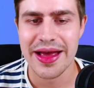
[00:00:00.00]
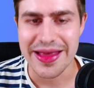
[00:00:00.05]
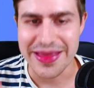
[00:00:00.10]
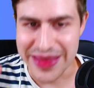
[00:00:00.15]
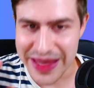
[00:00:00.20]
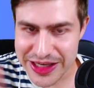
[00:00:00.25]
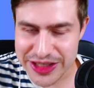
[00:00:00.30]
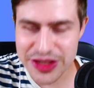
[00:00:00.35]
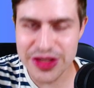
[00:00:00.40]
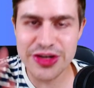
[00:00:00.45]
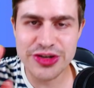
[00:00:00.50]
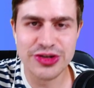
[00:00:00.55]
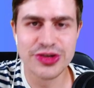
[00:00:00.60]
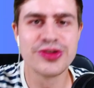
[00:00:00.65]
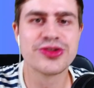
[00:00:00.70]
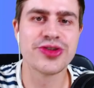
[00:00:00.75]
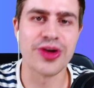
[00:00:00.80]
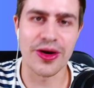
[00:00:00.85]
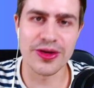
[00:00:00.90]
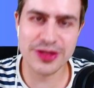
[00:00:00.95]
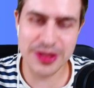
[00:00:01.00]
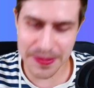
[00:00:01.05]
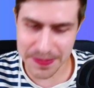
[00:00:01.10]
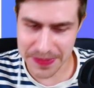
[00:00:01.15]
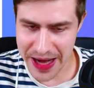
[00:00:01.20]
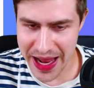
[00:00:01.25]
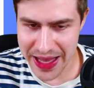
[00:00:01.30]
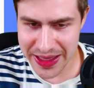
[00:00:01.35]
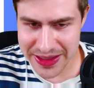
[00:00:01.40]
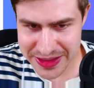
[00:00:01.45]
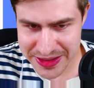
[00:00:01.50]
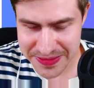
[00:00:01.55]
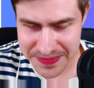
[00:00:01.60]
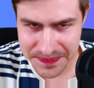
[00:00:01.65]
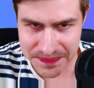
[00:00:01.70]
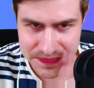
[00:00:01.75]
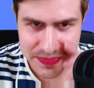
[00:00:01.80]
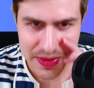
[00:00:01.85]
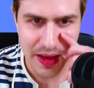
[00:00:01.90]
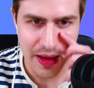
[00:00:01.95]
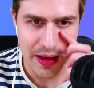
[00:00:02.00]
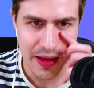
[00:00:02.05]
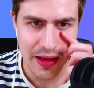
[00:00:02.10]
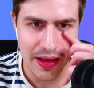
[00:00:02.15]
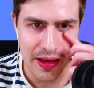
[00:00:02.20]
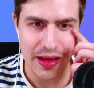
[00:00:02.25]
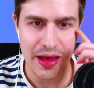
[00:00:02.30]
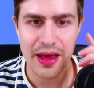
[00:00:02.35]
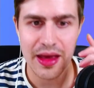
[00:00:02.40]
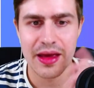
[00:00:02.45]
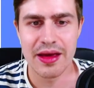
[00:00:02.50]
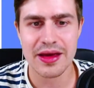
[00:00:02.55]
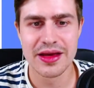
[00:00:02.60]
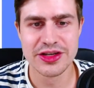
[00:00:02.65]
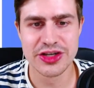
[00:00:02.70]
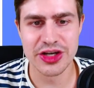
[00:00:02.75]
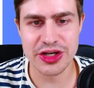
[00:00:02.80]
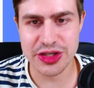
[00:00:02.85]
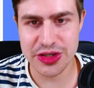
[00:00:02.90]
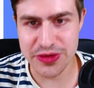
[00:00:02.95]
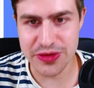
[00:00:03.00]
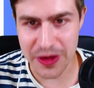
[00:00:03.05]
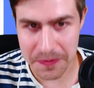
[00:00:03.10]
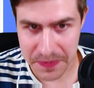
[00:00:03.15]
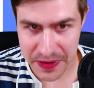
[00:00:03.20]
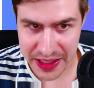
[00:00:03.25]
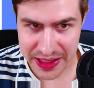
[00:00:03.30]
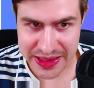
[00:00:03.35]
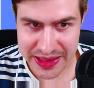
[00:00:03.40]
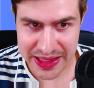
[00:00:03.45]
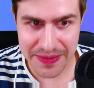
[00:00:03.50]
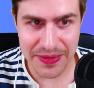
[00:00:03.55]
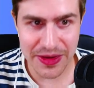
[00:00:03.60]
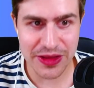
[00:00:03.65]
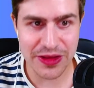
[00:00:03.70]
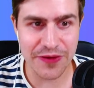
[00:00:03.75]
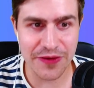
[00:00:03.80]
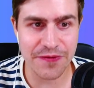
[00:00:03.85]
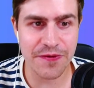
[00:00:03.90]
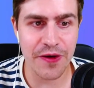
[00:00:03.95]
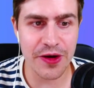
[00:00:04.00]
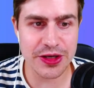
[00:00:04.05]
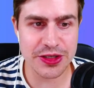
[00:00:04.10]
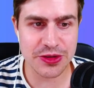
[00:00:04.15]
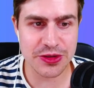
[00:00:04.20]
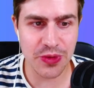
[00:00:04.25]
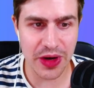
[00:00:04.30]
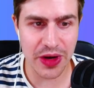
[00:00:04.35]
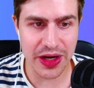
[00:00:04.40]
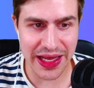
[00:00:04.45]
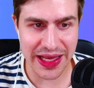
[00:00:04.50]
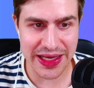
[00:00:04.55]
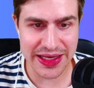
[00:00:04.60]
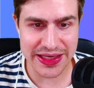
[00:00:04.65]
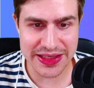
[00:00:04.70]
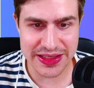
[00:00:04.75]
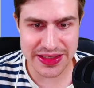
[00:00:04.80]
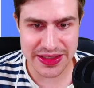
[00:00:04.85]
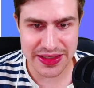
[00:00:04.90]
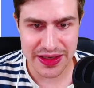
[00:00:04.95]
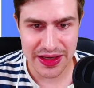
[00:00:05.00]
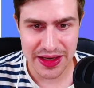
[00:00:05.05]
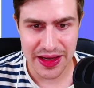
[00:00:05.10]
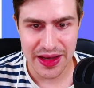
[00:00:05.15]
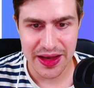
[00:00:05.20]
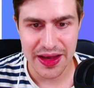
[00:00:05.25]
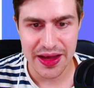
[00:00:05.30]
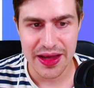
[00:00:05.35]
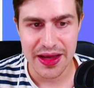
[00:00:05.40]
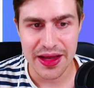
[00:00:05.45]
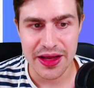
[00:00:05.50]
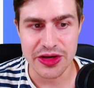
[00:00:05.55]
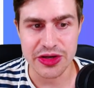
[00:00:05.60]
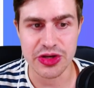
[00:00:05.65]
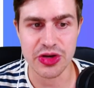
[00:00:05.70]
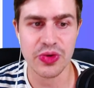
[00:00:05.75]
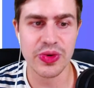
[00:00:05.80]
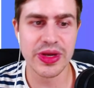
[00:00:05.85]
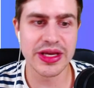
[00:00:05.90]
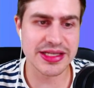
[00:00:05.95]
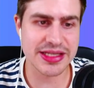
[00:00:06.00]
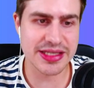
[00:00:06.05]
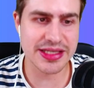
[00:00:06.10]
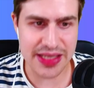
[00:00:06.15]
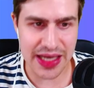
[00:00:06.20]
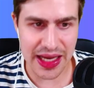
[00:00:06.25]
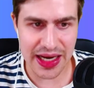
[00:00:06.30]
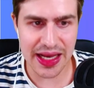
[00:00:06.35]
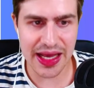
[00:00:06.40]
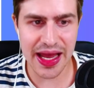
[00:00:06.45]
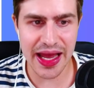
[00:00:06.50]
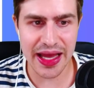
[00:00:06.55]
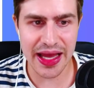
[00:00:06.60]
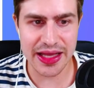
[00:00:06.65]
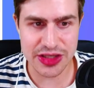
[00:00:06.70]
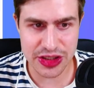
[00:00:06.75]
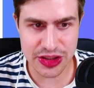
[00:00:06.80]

these are the 2 transfer plans. Just to repeat them, the first one is doing Salah and